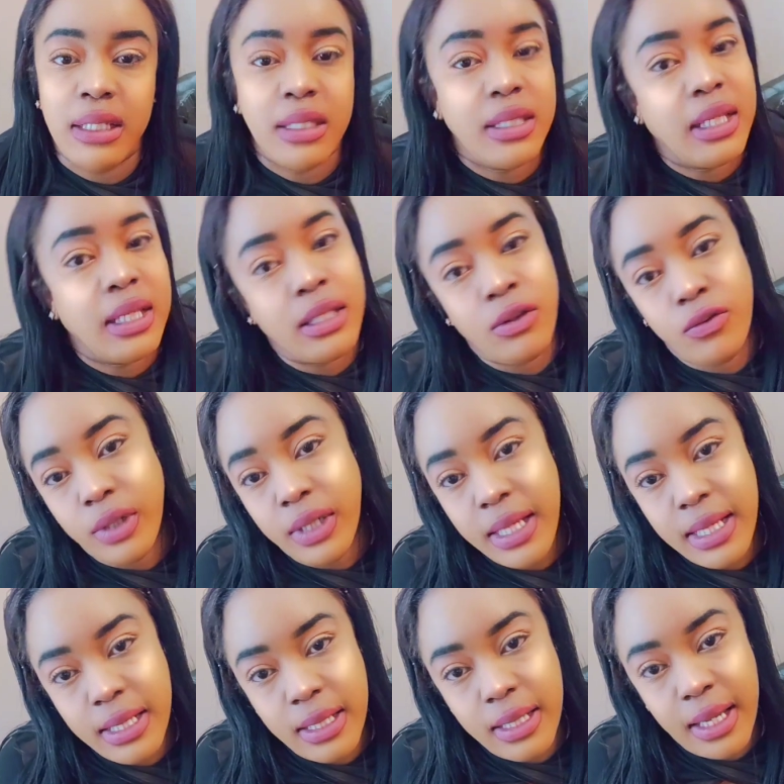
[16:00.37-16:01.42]
didn't
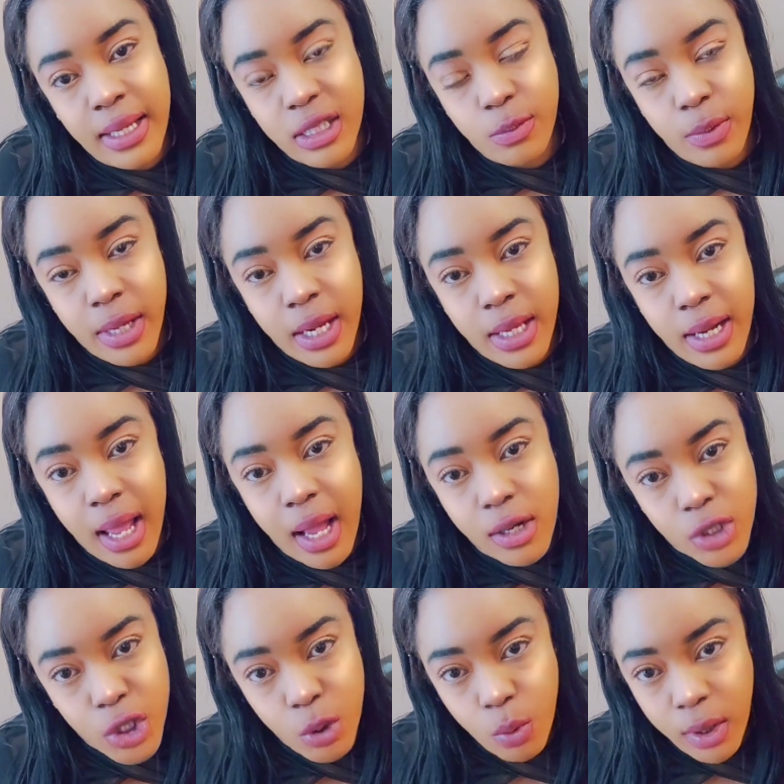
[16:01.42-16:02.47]
really explain how
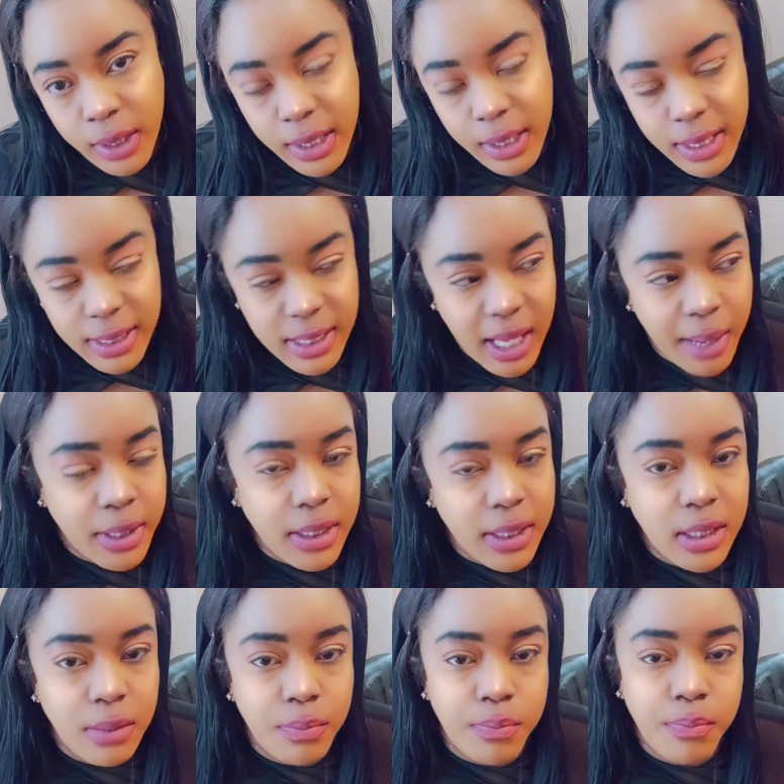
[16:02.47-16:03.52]
she wanted the assignment
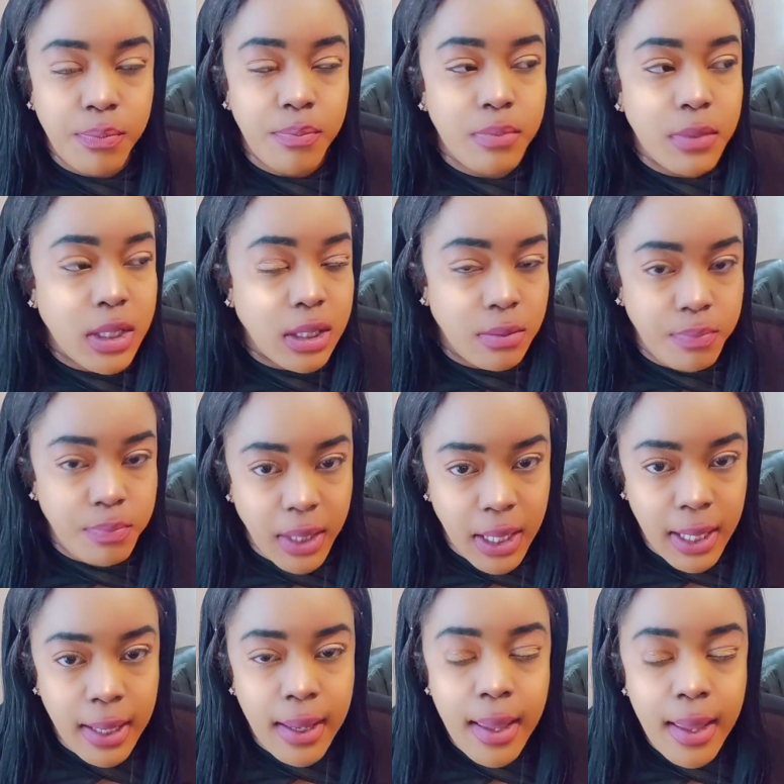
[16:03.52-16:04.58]
to
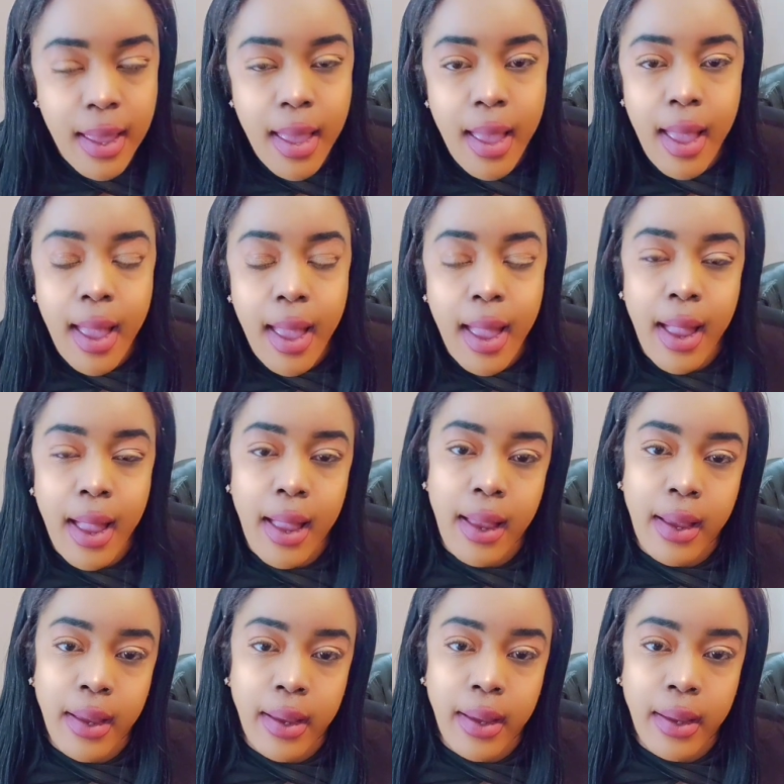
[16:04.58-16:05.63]
be.
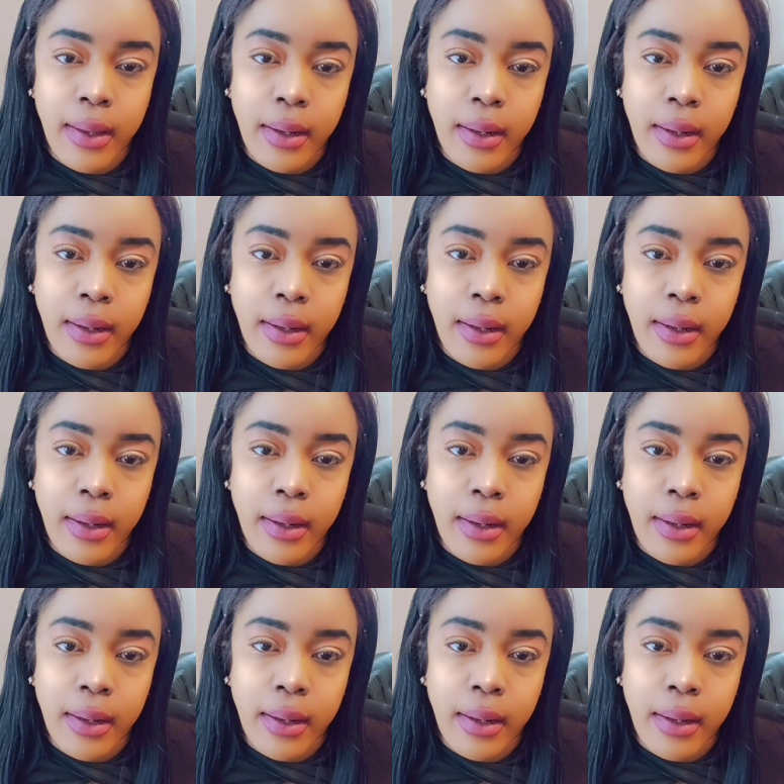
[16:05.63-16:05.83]
And